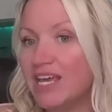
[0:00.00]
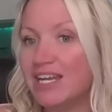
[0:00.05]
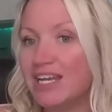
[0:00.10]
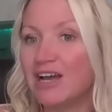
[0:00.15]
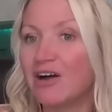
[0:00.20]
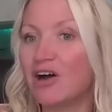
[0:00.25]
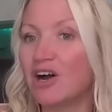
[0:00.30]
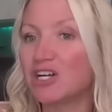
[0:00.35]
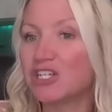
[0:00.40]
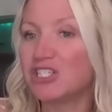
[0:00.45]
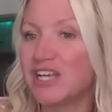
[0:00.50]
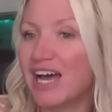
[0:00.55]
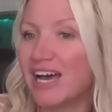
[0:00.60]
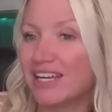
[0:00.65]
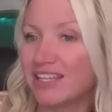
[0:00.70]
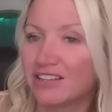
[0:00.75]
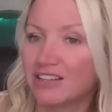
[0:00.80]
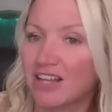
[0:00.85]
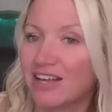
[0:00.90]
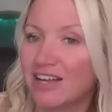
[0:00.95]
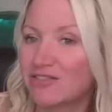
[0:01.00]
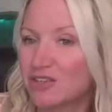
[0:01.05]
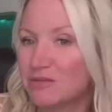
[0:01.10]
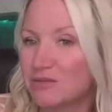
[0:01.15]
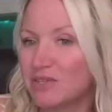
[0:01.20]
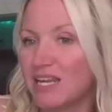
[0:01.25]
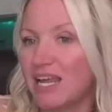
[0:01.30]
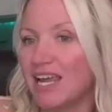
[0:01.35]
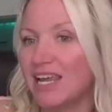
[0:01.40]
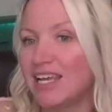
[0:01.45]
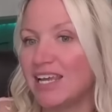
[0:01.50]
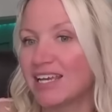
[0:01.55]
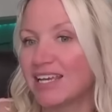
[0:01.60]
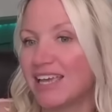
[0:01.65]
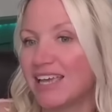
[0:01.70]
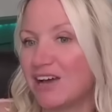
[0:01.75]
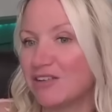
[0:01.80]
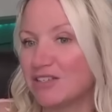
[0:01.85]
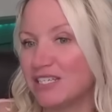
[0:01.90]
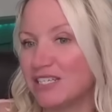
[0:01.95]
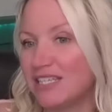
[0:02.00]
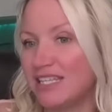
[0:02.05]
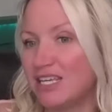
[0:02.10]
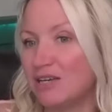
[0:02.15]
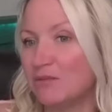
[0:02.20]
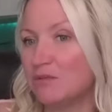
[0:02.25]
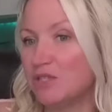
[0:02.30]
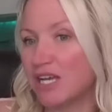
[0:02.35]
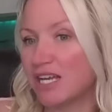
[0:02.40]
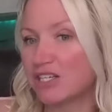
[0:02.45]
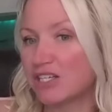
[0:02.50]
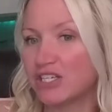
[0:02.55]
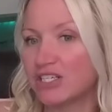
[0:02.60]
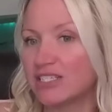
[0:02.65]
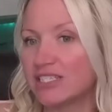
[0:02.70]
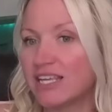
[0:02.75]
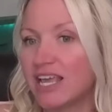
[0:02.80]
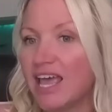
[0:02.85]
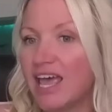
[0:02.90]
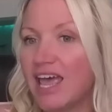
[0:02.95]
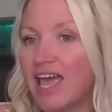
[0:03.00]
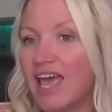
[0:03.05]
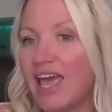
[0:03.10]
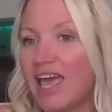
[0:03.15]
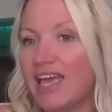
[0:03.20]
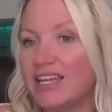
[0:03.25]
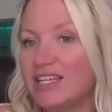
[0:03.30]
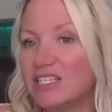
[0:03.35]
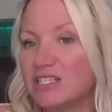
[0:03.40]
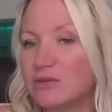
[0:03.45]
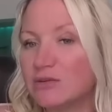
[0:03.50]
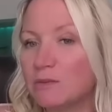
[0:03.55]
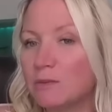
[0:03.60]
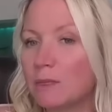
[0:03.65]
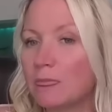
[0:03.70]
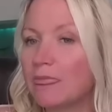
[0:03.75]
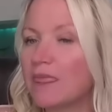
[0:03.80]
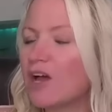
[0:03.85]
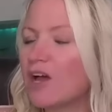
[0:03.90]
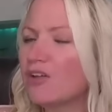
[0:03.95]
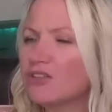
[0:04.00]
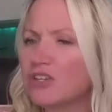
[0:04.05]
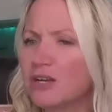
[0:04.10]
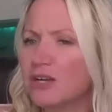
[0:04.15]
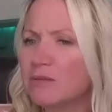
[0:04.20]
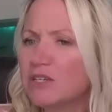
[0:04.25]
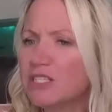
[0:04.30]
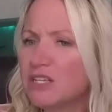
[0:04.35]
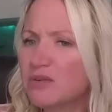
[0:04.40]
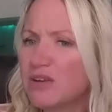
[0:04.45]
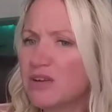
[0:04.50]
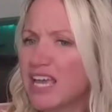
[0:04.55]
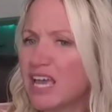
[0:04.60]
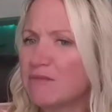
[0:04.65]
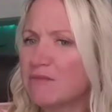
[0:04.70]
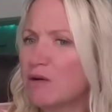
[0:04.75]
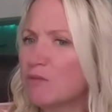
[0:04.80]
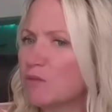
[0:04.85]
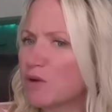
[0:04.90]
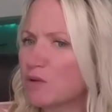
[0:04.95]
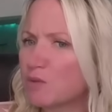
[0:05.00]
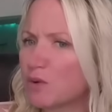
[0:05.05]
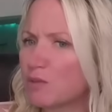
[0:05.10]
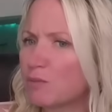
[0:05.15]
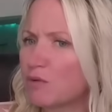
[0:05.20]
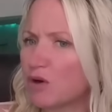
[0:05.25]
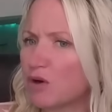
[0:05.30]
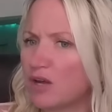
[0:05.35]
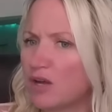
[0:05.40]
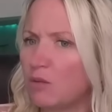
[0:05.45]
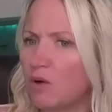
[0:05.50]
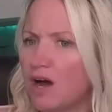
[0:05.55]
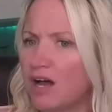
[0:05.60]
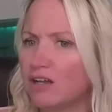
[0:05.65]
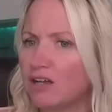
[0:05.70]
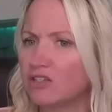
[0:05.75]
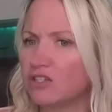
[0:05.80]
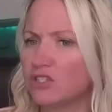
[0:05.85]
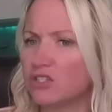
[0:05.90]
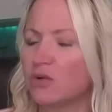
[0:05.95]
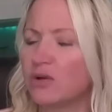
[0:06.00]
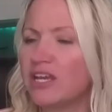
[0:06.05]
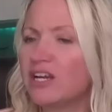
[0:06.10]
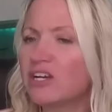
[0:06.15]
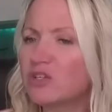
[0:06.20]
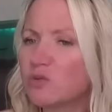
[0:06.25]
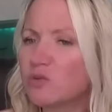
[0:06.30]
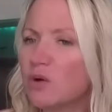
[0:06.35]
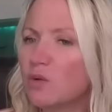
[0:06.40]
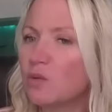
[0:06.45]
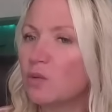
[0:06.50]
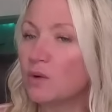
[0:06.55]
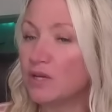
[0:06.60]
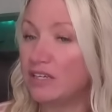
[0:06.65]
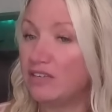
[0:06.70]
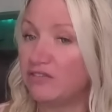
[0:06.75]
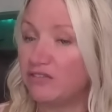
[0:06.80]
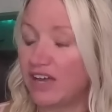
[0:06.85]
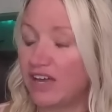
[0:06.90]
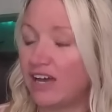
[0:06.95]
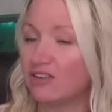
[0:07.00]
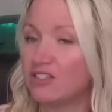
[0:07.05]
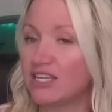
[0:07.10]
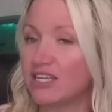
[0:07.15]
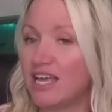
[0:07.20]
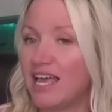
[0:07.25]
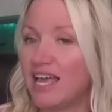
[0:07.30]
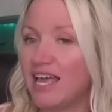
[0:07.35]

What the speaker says: Now, our chat in the live stream today counted the objections. And y'all, the numbers that we came up with were pretty wild. So here's what we found.